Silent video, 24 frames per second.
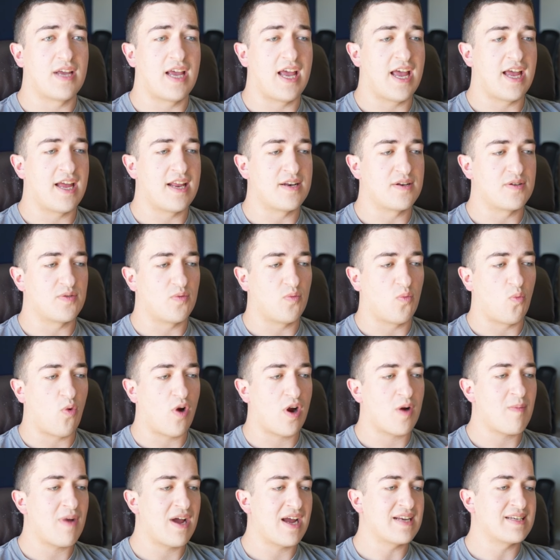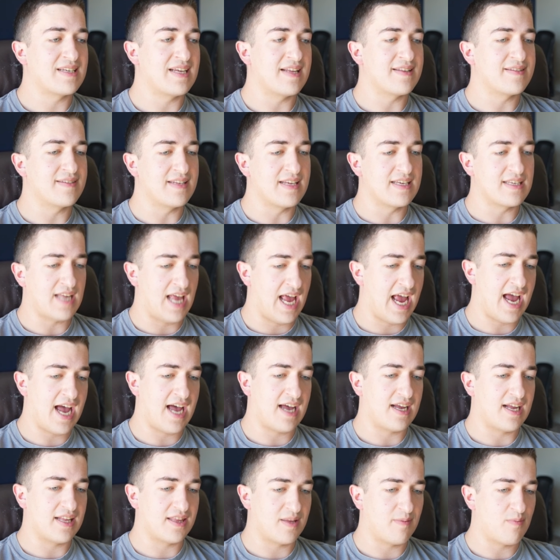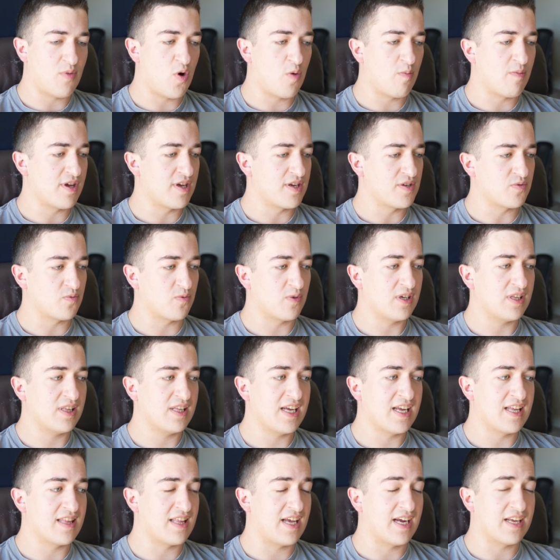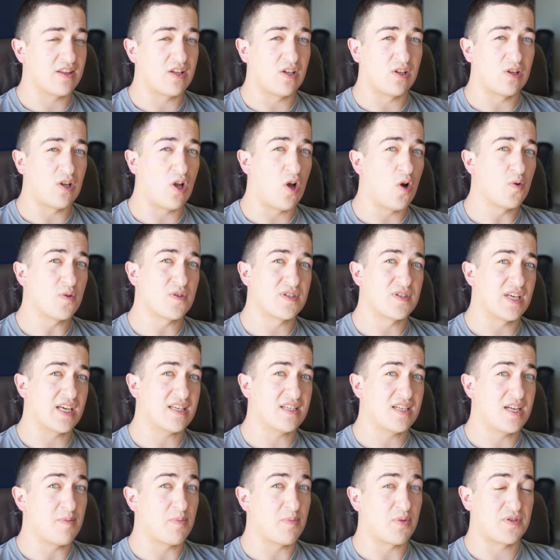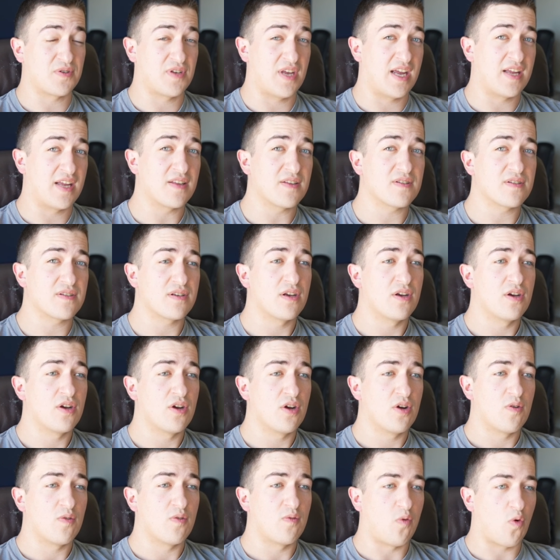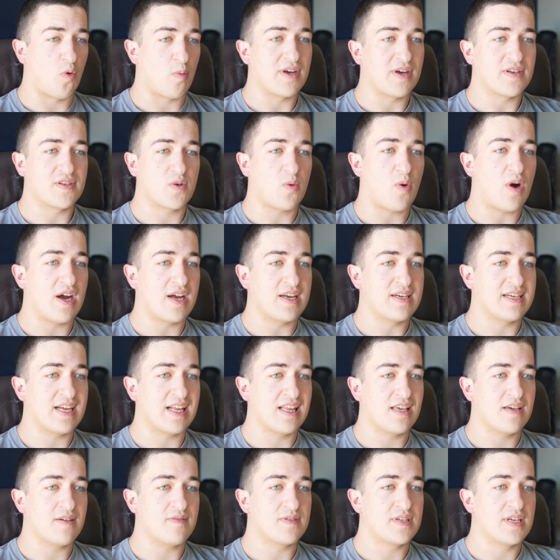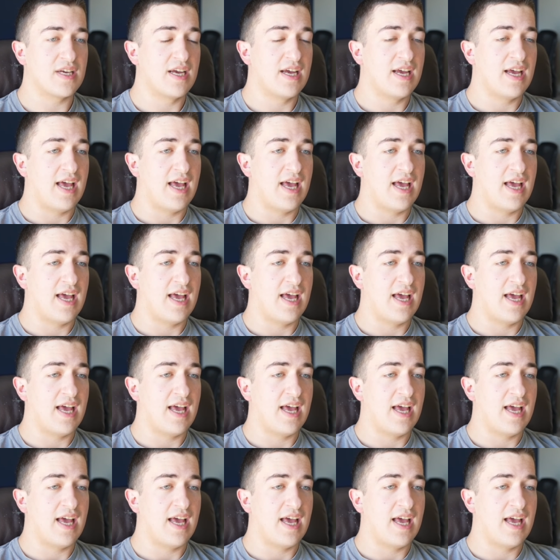And where my intensity is at the moment is really in like the low 60% for my squat and deadlift.